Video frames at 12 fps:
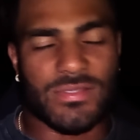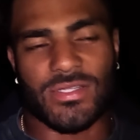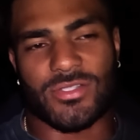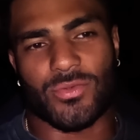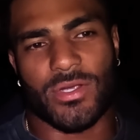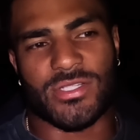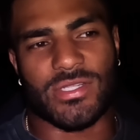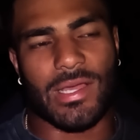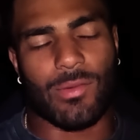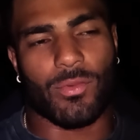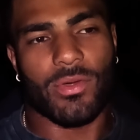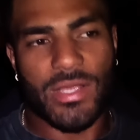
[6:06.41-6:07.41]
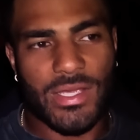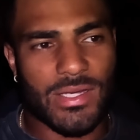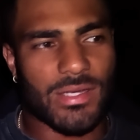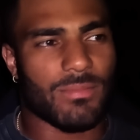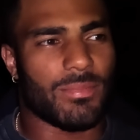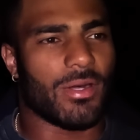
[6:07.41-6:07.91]
situation that we're
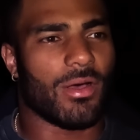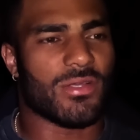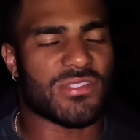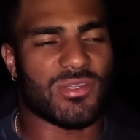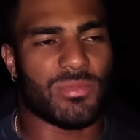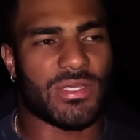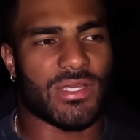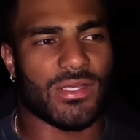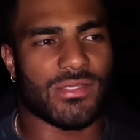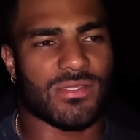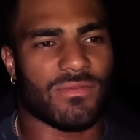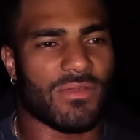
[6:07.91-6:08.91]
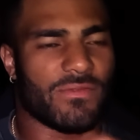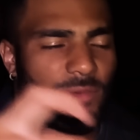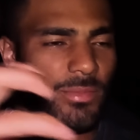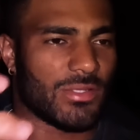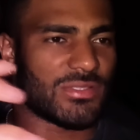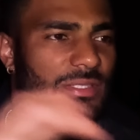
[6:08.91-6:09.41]
in, but also because of the
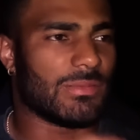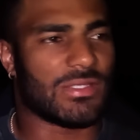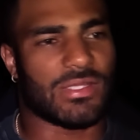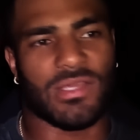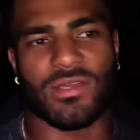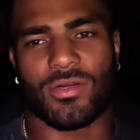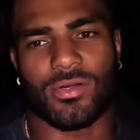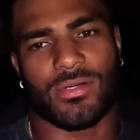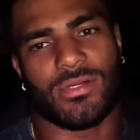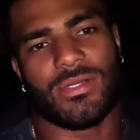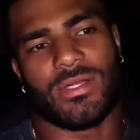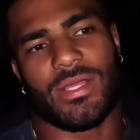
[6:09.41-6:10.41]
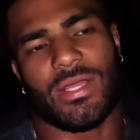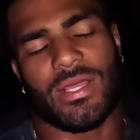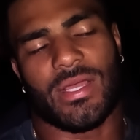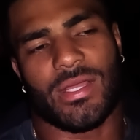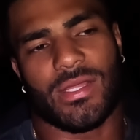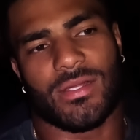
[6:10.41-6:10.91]
football team that they are.
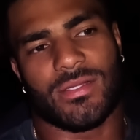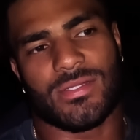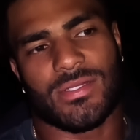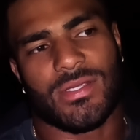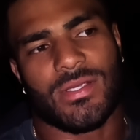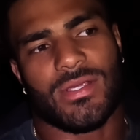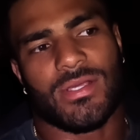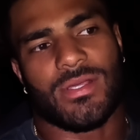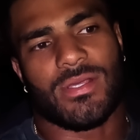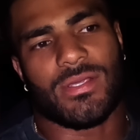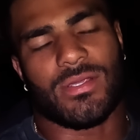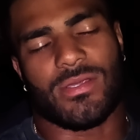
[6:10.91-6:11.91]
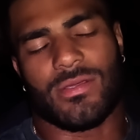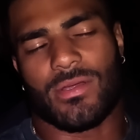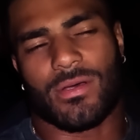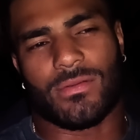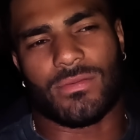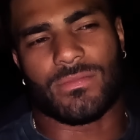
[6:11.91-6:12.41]
And,
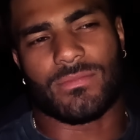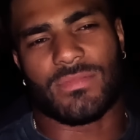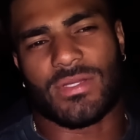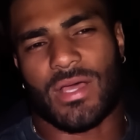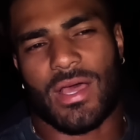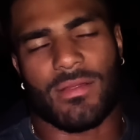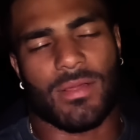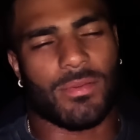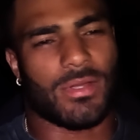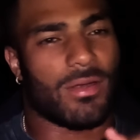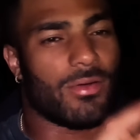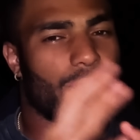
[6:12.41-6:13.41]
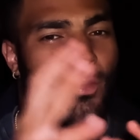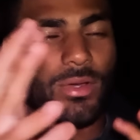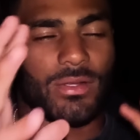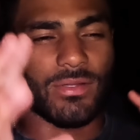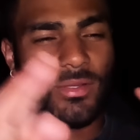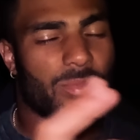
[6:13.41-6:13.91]
I don't know
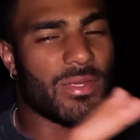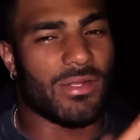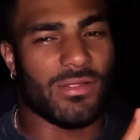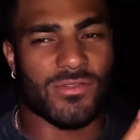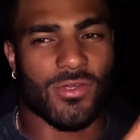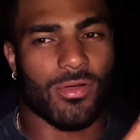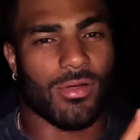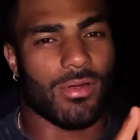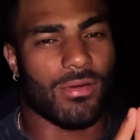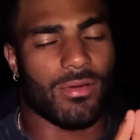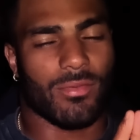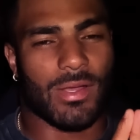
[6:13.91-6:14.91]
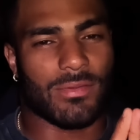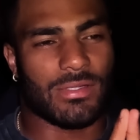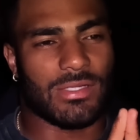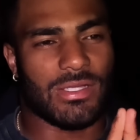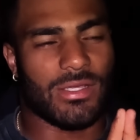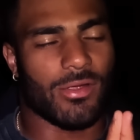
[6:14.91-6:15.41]
what the opinions are around the
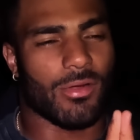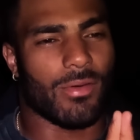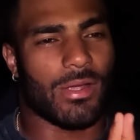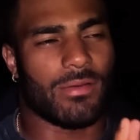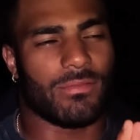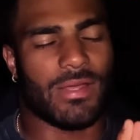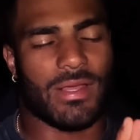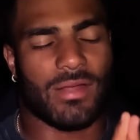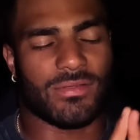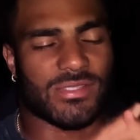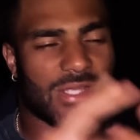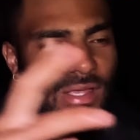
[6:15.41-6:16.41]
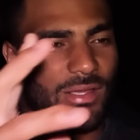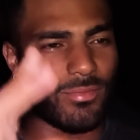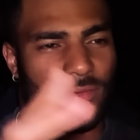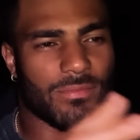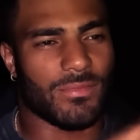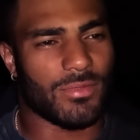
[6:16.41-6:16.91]
league or around outside
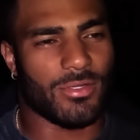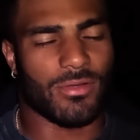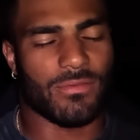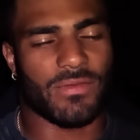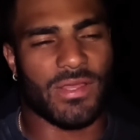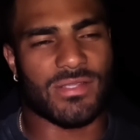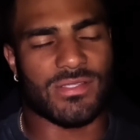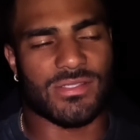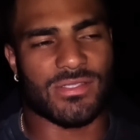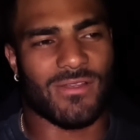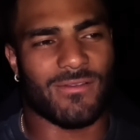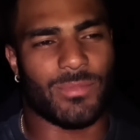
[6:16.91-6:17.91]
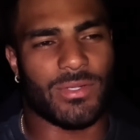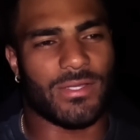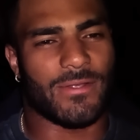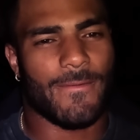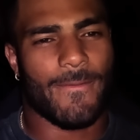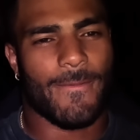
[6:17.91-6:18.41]
with, fans and stuff,
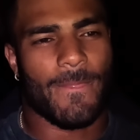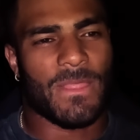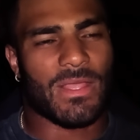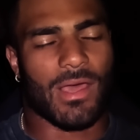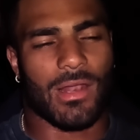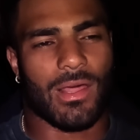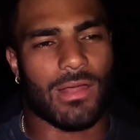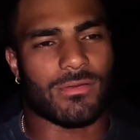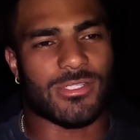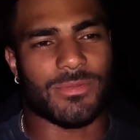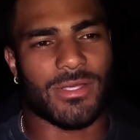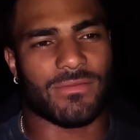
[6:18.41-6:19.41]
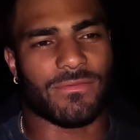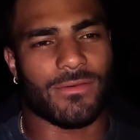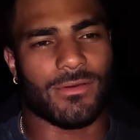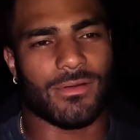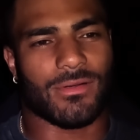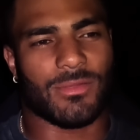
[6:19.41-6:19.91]
but got a lot of respect
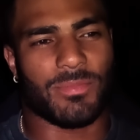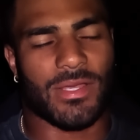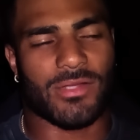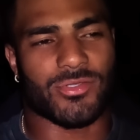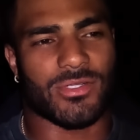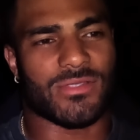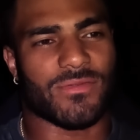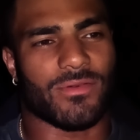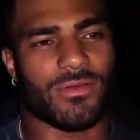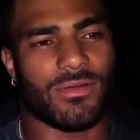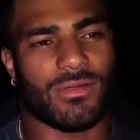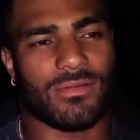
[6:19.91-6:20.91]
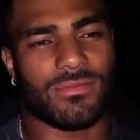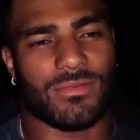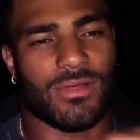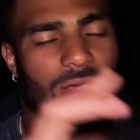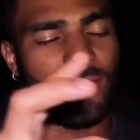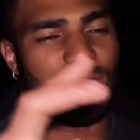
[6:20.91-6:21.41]
for the Patriots for
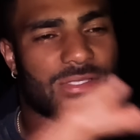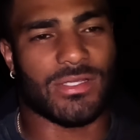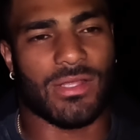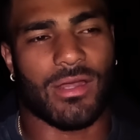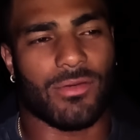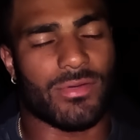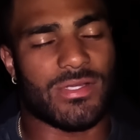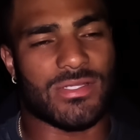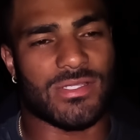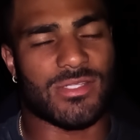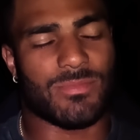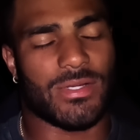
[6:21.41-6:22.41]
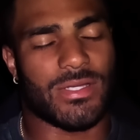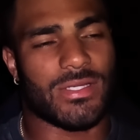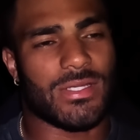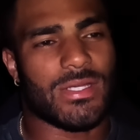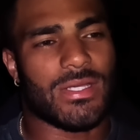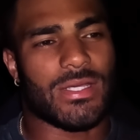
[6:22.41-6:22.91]
obviously a lot of reasons. But,
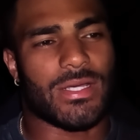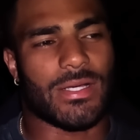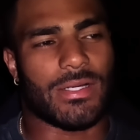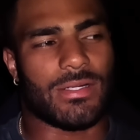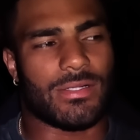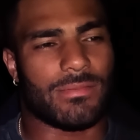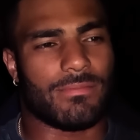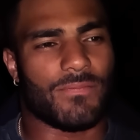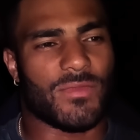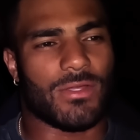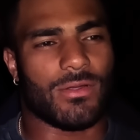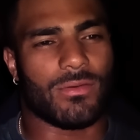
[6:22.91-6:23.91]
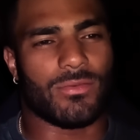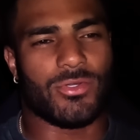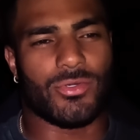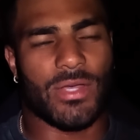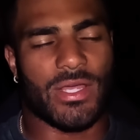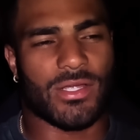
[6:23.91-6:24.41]

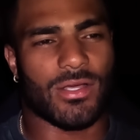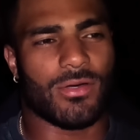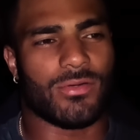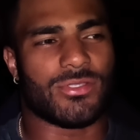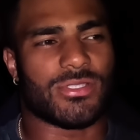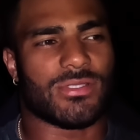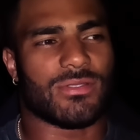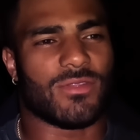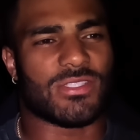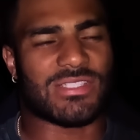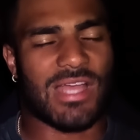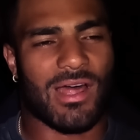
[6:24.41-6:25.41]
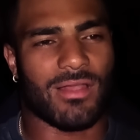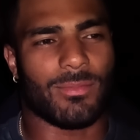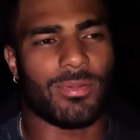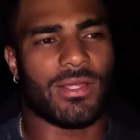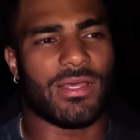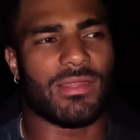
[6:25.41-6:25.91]
new head coach, the style of
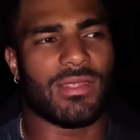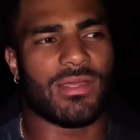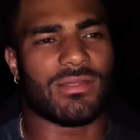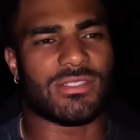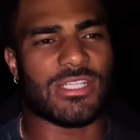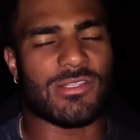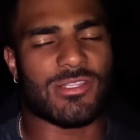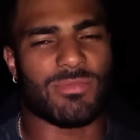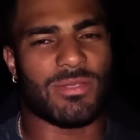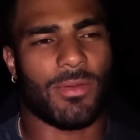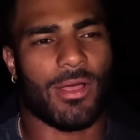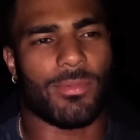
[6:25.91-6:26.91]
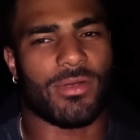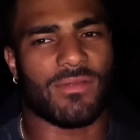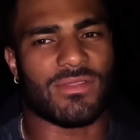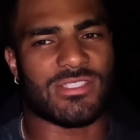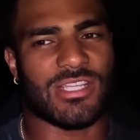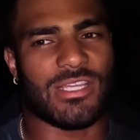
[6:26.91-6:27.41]
play that seems to be popping off
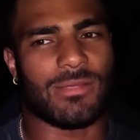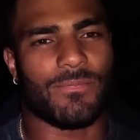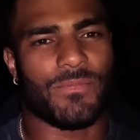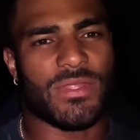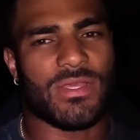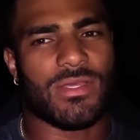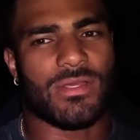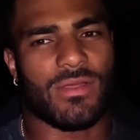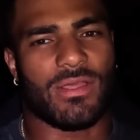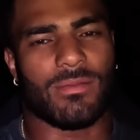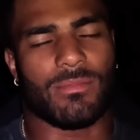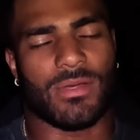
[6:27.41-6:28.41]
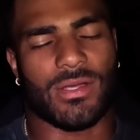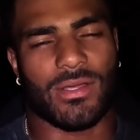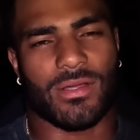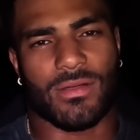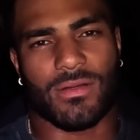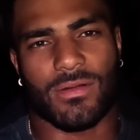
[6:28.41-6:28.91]
the tape in
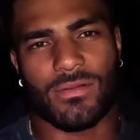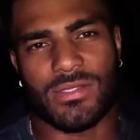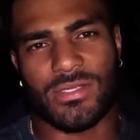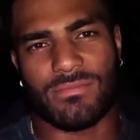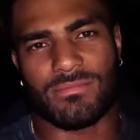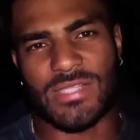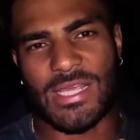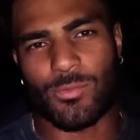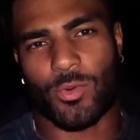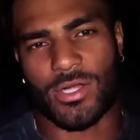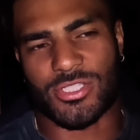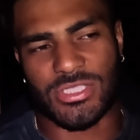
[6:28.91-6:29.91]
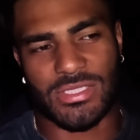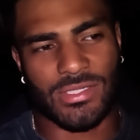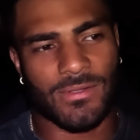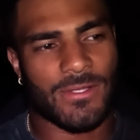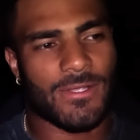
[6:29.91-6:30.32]
my early tape watching,